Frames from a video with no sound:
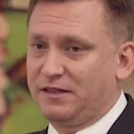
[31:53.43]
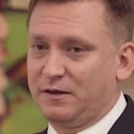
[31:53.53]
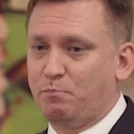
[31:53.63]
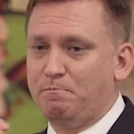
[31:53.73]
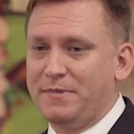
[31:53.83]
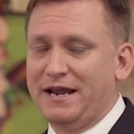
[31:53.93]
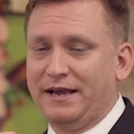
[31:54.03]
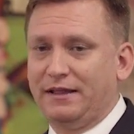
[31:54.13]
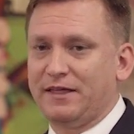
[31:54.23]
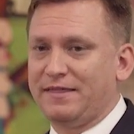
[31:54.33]
the
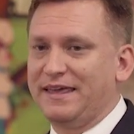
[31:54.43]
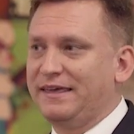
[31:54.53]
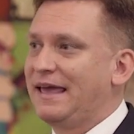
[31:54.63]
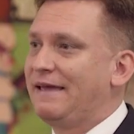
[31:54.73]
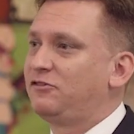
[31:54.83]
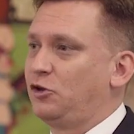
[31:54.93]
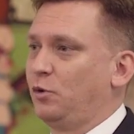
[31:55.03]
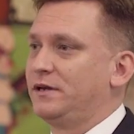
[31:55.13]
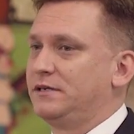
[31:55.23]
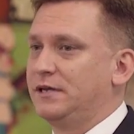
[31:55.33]
meaning that they gave
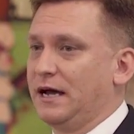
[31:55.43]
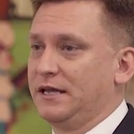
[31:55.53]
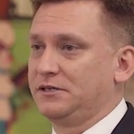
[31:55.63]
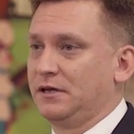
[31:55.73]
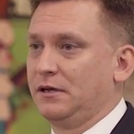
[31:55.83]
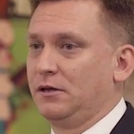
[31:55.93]
to it does.